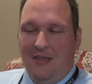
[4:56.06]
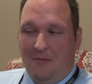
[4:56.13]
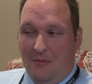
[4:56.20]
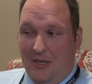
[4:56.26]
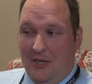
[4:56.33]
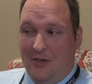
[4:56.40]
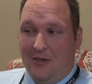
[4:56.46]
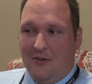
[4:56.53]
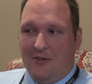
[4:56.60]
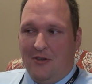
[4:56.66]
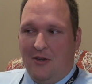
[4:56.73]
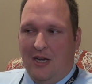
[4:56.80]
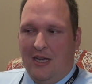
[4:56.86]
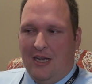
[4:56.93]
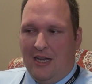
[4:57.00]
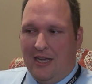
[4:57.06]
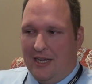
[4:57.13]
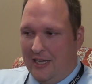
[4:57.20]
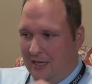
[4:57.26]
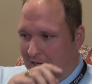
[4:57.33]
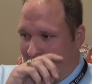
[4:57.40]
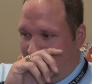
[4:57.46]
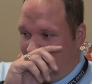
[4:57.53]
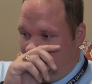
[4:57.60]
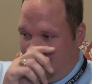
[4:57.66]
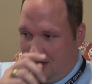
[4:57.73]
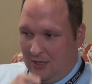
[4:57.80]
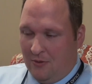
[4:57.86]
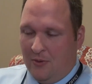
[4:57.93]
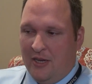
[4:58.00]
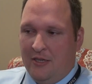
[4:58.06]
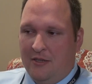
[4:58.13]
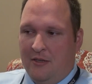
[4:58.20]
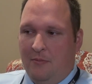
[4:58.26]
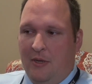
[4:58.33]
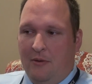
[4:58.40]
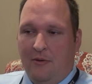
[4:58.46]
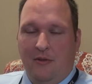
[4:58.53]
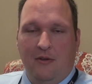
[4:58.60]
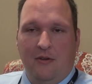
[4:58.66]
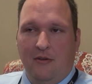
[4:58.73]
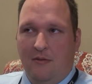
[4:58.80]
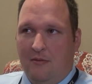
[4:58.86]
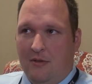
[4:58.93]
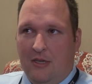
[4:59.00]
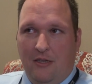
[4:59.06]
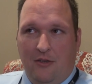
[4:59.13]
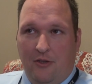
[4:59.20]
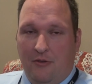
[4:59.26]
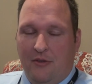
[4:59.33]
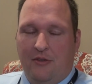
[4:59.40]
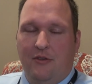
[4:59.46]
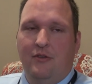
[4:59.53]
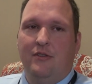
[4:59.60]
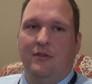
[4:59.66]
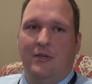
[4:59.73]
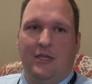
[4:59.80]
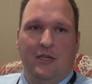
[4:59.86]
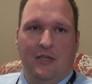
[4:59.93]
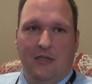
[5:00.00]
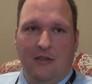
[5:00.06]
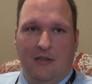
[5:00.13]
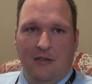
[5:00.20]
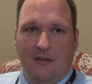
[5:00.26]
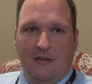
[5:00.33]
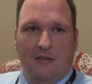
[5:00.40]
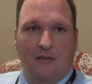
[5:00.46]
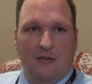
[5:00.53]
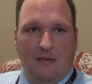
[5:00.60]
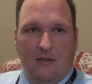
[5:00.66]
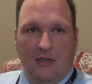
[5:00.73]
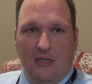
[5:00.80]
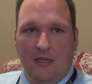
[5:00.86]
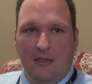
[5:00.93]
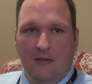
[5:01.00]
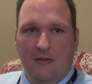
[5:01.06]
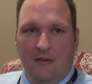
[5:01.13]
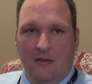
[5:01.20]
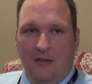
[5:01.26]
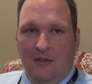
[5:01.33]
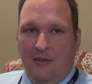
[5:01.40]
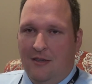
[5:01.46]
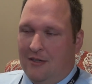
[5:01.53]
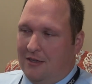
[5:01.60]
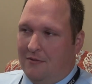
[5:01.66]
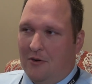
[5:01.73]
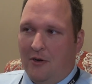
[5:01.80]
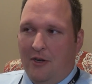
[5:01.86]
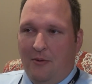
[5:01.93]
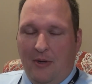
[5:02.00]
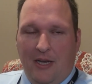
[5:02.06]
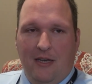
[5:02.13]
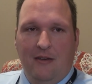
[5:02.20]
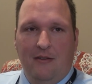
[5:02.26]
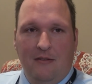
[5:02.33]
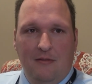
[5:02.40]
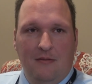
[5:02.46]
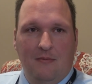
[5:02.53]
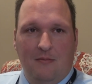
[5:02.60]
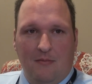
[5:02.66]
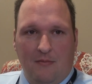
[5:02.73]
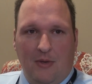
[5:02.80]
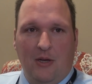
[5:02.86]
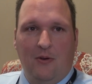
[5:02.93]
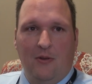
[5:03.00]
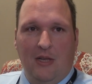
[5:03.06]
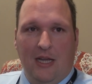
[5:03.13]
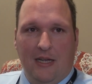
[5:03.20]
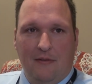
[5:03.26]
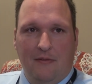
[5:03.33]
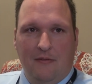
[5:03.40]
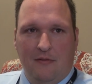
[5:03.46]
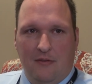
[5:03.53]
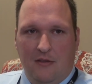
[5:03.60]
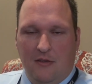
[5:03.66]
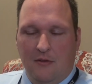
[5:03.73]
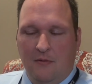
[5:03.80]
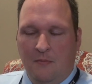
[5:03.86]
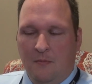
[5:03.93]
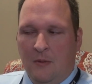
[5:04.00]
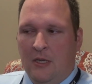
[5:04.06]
Meeting her. So I arranged to meet with her, as soon as we could, because I've already waited my whole life. So